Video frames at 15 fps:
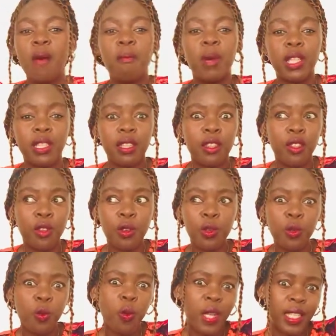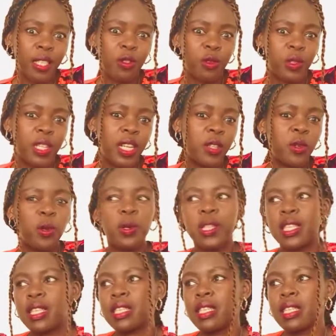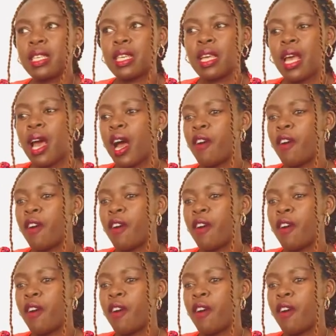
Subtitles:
But through wanting to tell you all this tea,